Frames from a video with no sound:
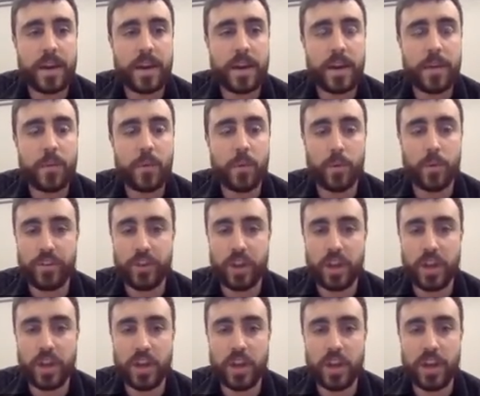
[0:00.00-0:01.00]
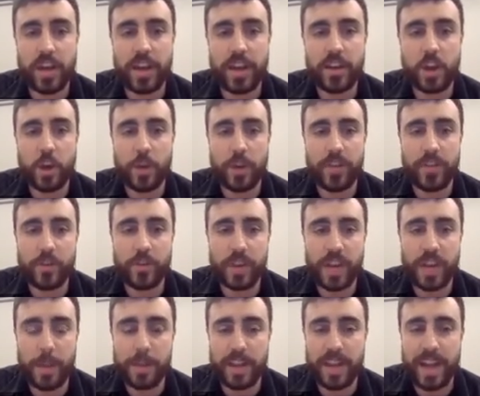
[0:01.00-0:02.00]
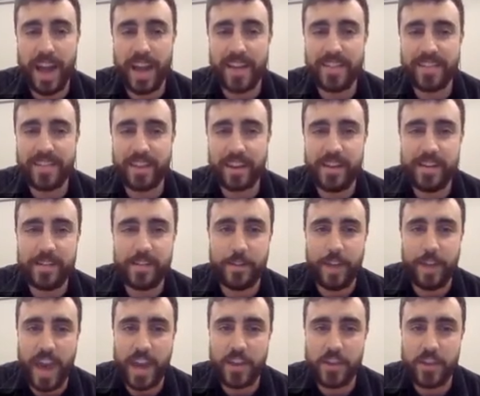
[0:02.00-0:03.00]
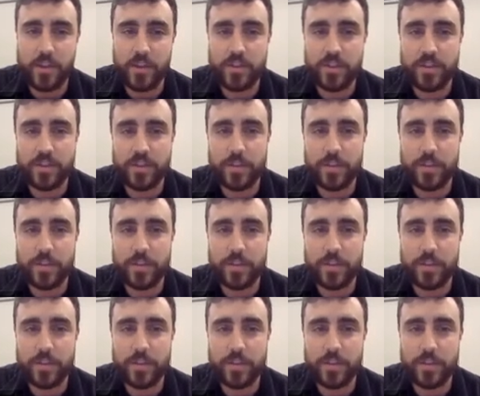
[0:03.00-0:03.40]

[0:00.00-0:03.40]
We're also going to go into a couple of case studies of how unions have